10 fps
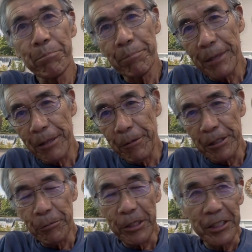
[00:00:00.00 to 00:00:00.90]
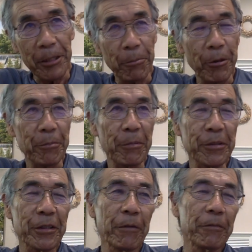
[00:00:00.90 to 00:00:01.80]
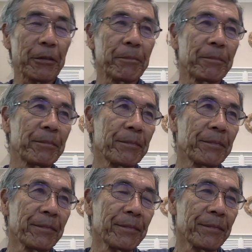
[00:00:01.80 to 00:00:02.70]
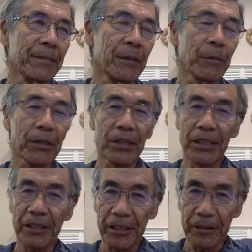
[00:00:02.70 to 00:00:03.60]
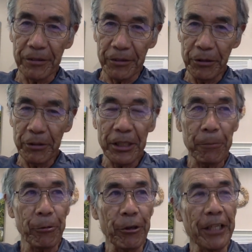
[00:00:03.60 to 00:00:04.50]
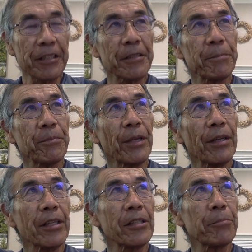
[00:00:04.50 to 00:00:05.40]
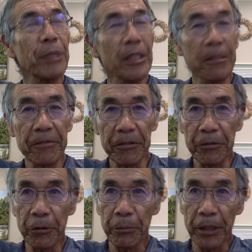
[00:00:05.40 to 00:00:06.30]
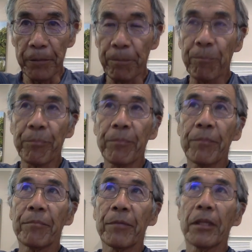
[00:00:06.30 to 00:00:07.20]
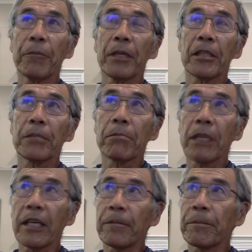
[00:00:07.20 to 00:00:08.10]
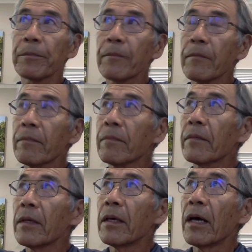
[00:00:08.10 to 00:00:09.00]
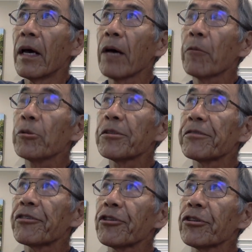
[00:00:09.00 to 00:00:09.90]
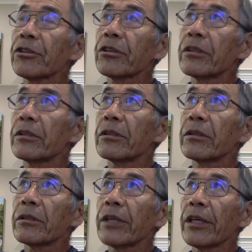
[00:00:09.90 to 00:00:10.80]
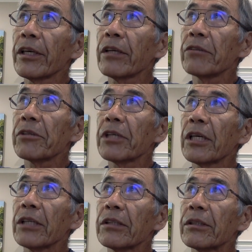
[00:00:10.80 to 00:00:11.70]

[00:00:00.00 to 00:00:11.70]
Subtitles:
Otherwise, what's the purpose of it? Well, I can still summarize, and it's meaningful for me. Let me explain. I was first taking a look at